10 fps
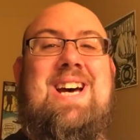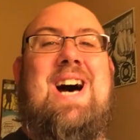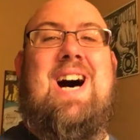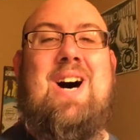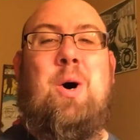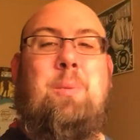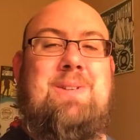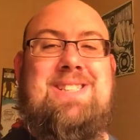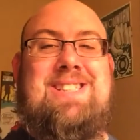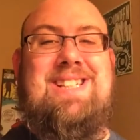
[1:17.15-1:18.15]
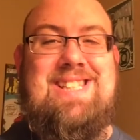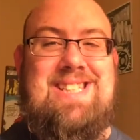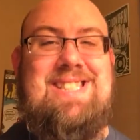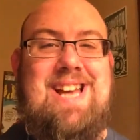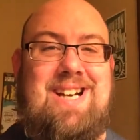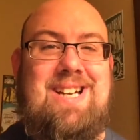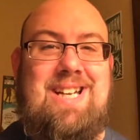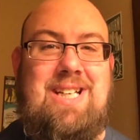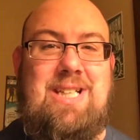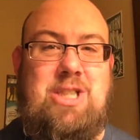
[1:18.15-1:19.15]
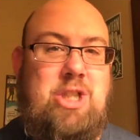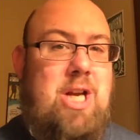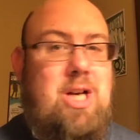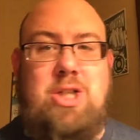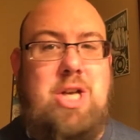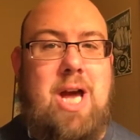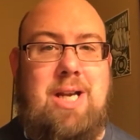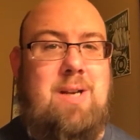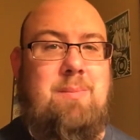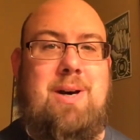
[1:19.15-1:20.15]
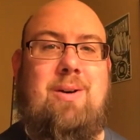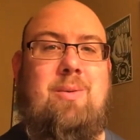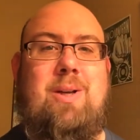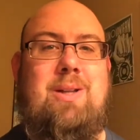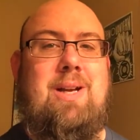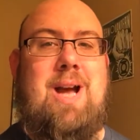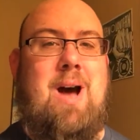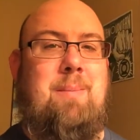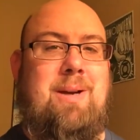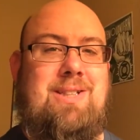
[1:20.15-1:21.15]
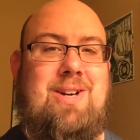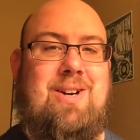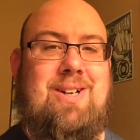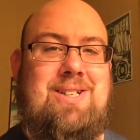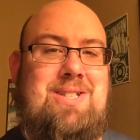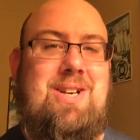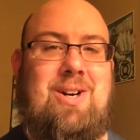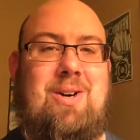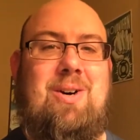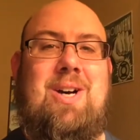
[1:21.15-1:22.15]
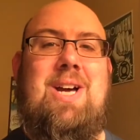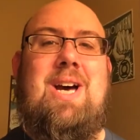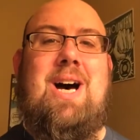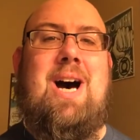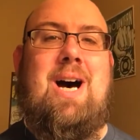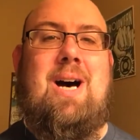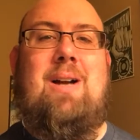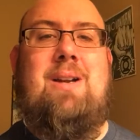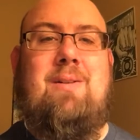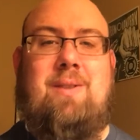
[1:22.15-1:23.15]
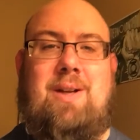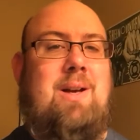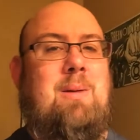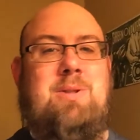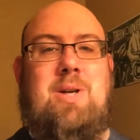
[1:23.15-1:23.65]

Hope to see you this Saturday, chitter-chatting about what the comics are. So, definitely, I'm